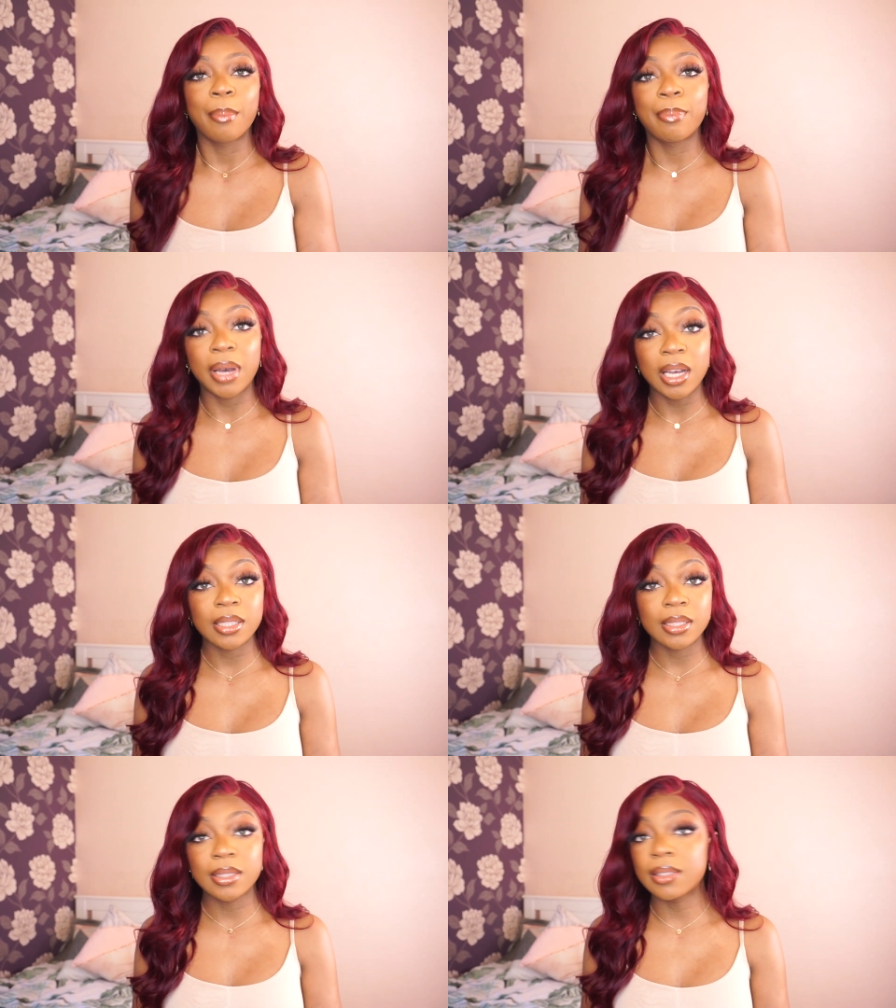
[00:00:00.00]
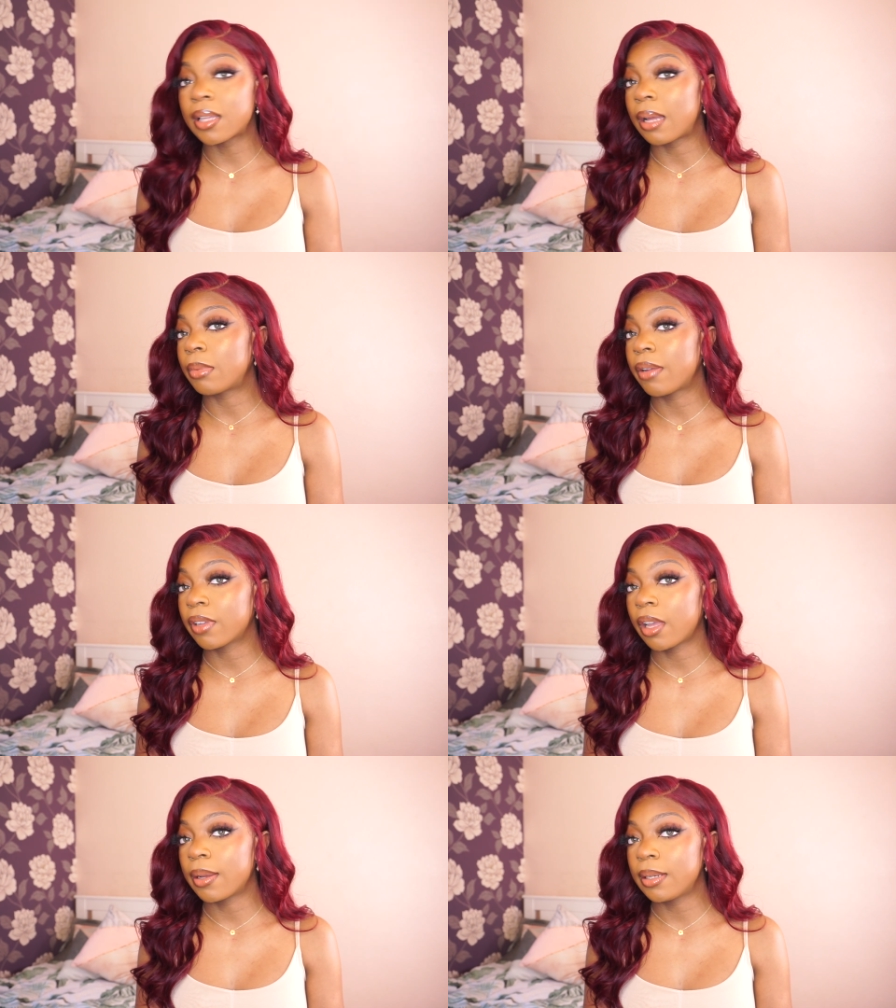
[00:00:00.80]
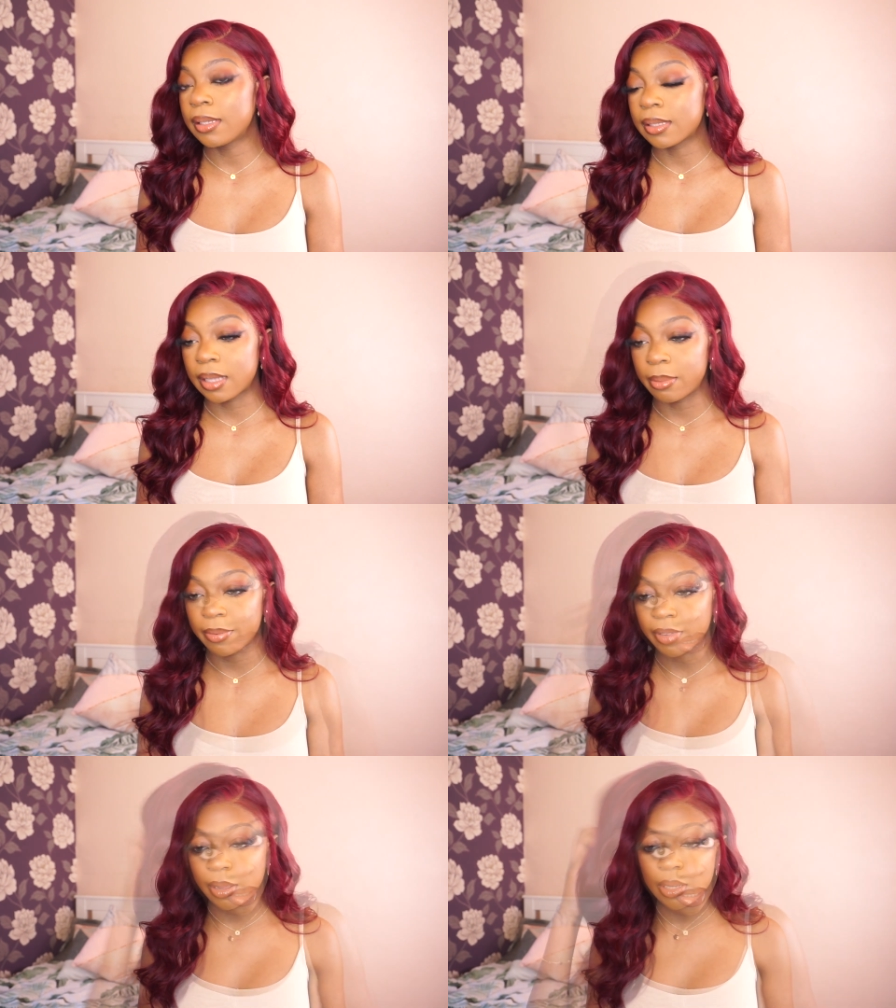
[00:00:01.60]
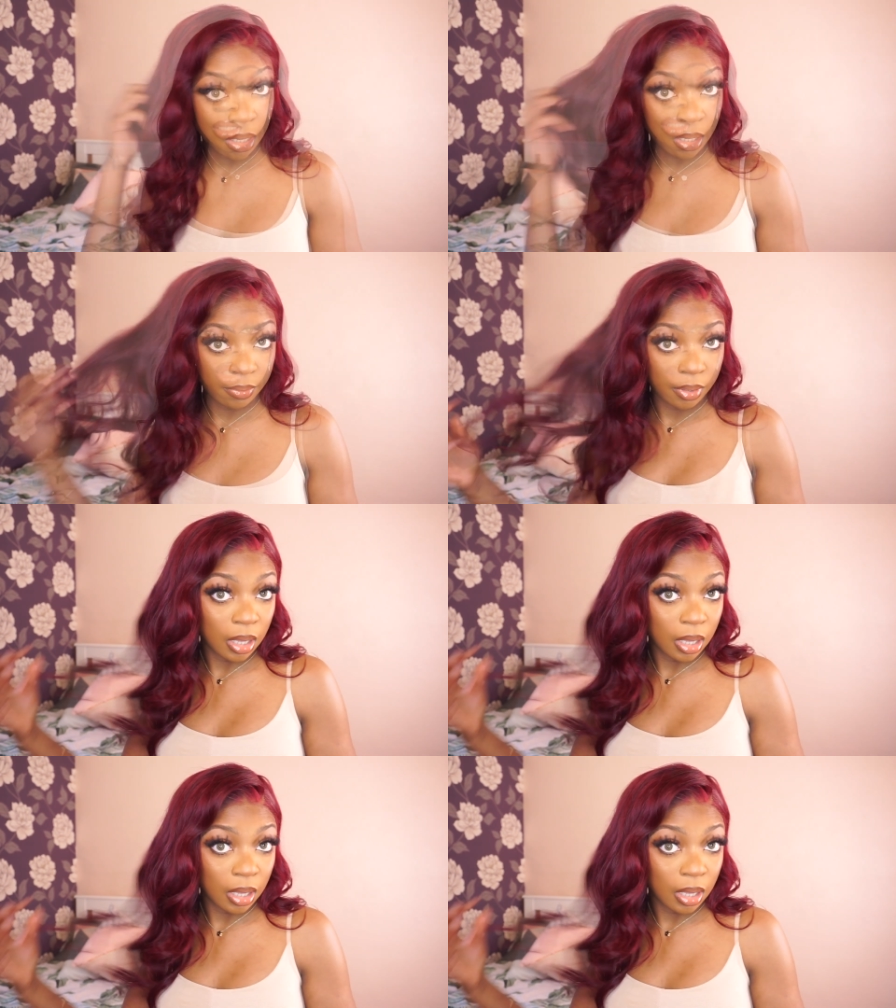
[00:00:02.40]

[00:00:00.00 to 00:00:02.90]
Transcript: But I'm loving how it looks. I'm loving how it looks.